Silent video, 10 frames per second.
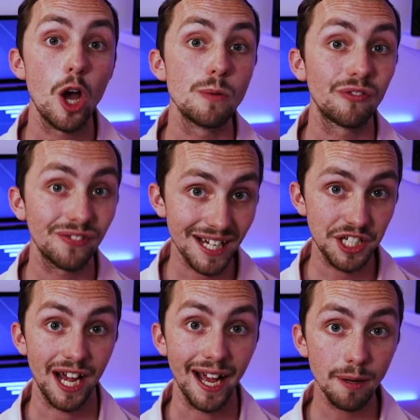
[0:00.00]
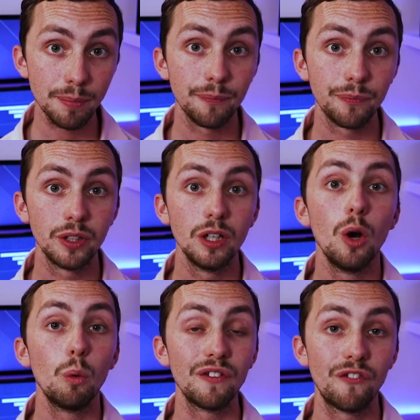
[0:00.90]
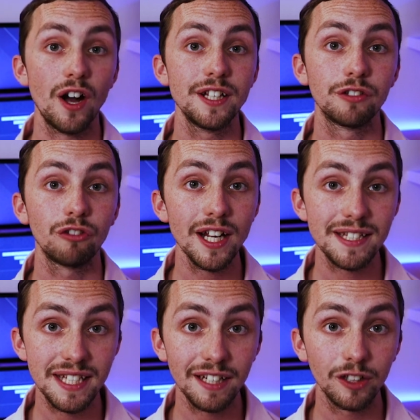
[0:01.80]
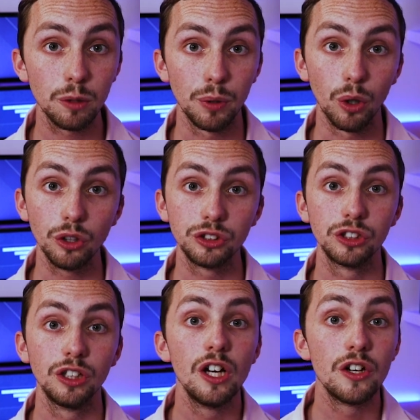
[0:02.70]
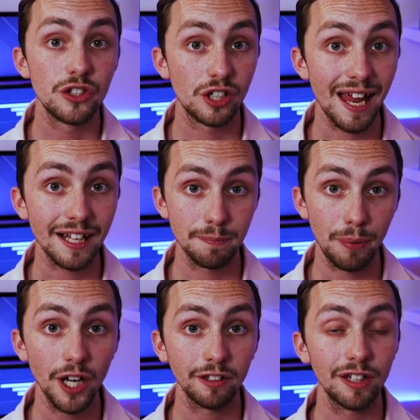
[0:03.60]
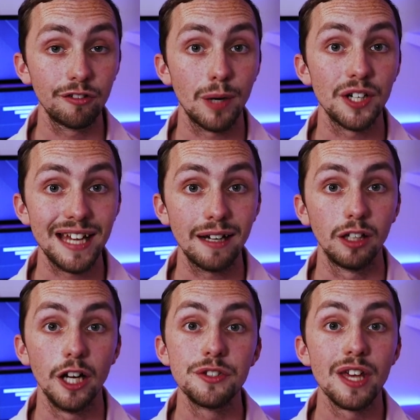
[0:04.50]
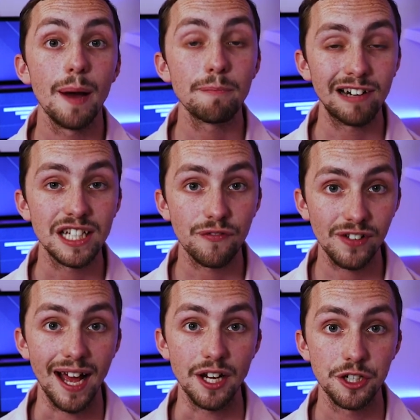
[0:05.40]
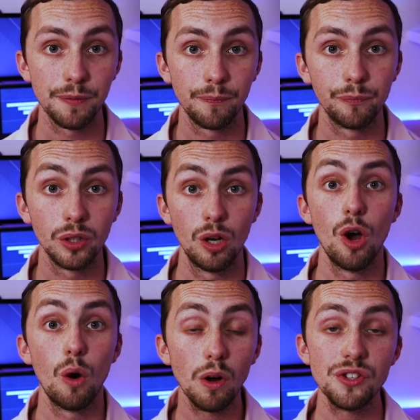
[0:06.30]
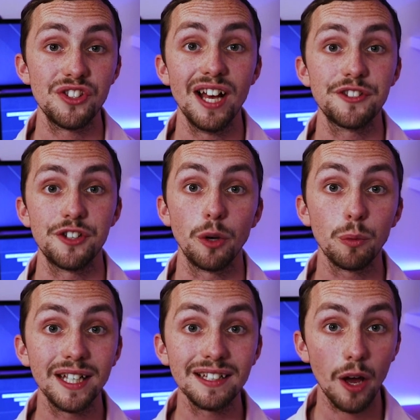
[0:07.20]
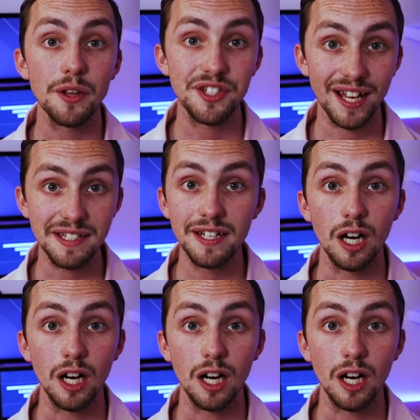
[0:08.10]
Home Flasher app, we find the right serial port, select the binary from our downloads and press flash. Once that's done, we can go and set it